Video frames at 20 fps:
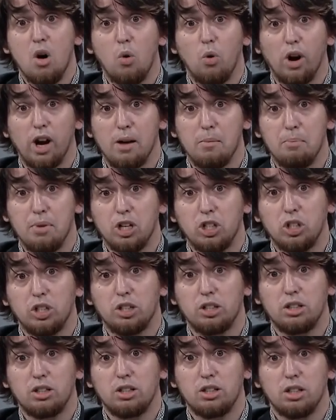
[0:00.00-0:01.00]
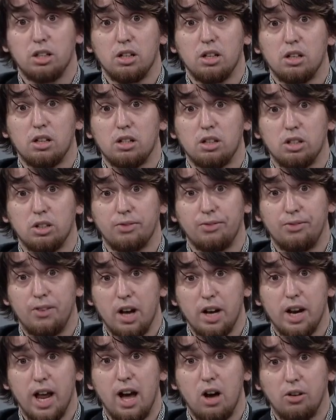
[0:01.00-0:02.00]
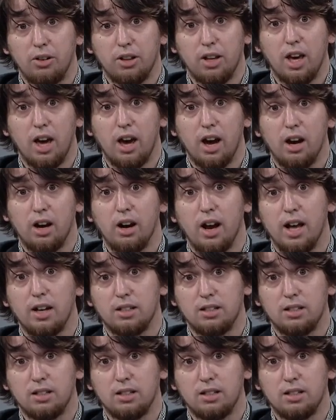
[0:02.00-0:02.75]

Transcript: were ambitious to fund health care,